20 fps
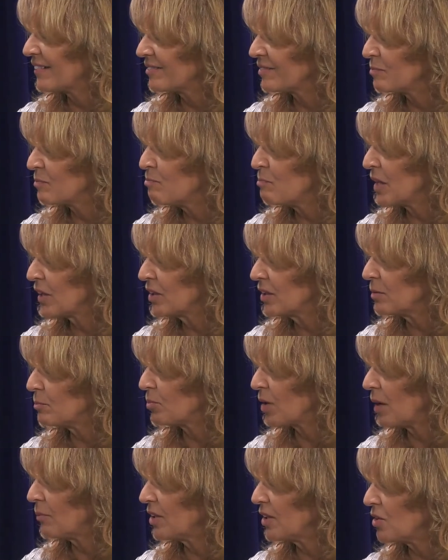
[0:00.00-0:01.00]
Marilyn
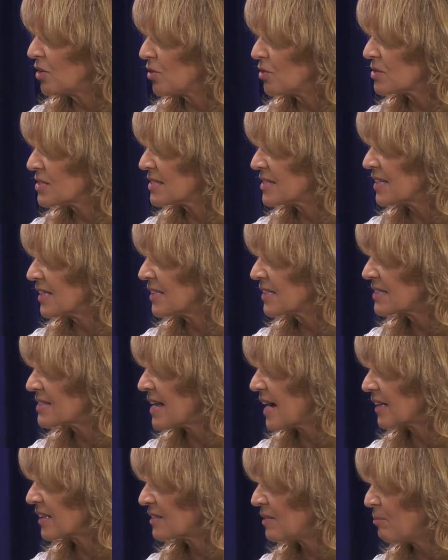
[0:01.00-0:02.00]
probably knows the
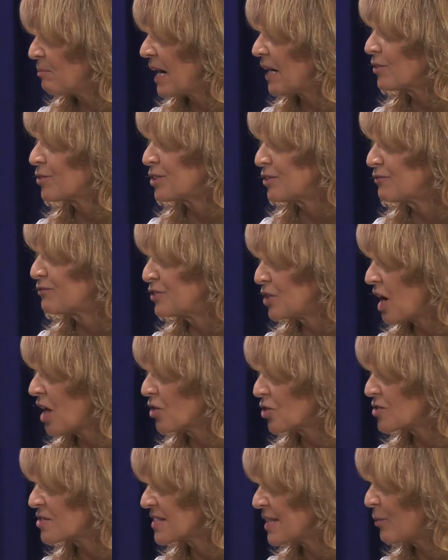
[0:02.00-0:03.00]
exact amount of
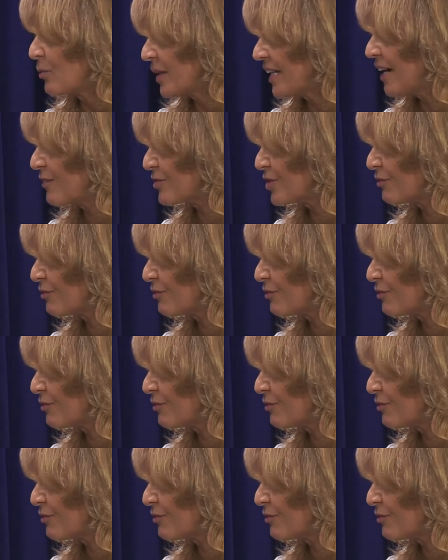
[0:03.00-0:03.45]
dollars that we have to